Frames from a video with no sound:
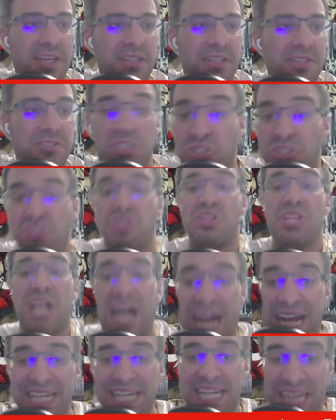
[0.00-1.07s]
does
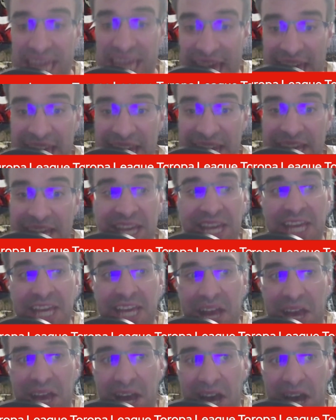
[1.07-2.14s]
not get
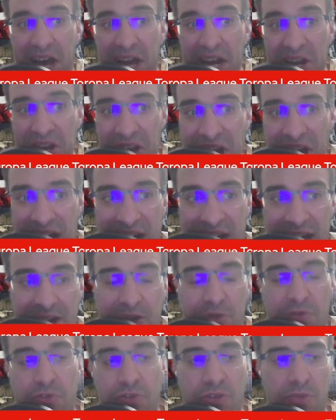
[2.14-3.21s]
a
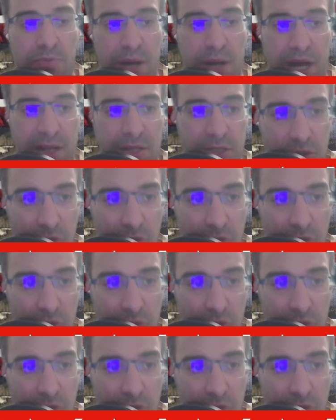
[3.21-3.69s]
nod for the Ballon